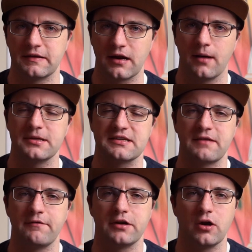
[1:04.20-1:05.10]
in the comments
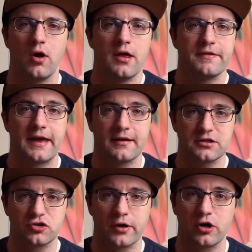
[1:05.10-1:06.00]
of that video that
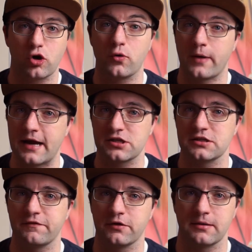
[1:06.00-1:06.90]
Illustrator
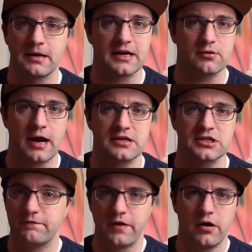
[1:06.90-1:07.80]
crashes for them and it
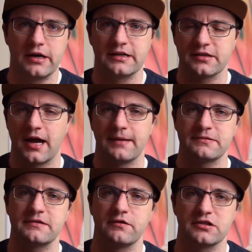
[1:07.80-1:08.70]
crashes varying
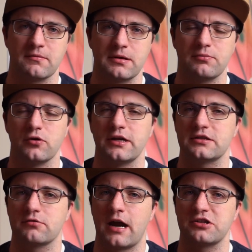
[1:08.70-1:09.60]
times. For some people,
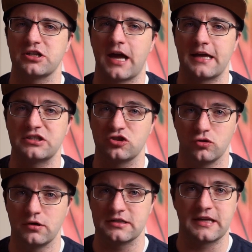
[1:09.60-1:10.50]
it's crashing as
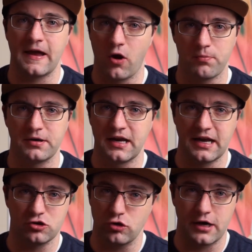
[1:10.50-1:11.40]
soon as they open
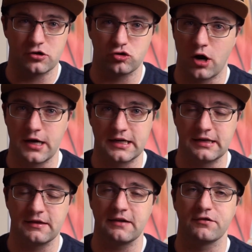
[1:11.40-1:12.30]
it and try to draw
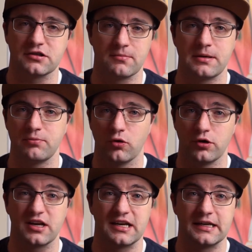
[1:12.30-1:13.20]
anything. For some people,
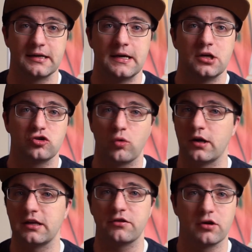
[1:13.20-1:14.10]
they're getting
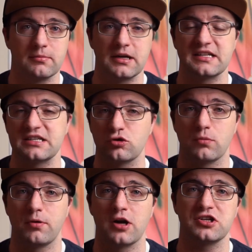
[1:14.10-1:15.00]
20, 30 minutes
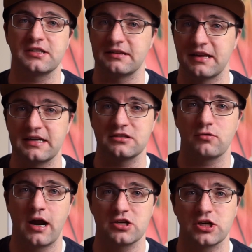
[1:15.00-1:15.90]
into a project and then it's
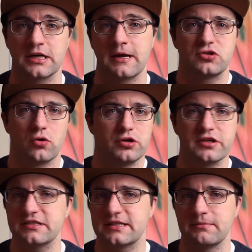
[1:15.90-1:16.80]
crashing. So there
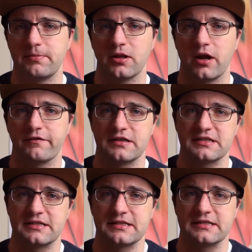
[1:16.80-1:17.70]
doesn't seem to be a lot of
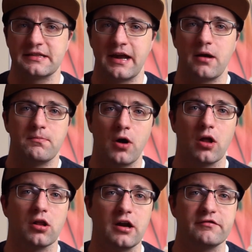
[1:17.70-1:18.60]
consistency there.
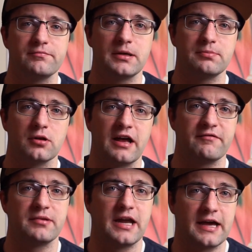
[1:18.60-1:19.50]
But a lot of people
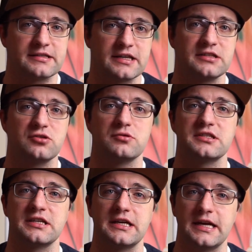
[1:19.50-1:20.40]
have been asking to
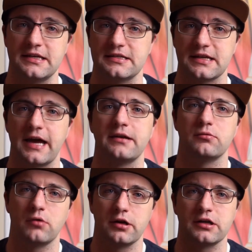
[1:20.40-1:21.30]
see
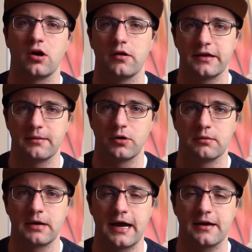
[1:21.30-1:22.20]
InDesign running on the
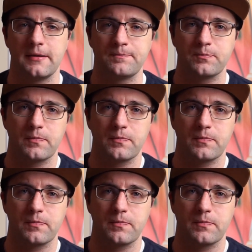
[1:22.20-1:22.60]
M1 Mac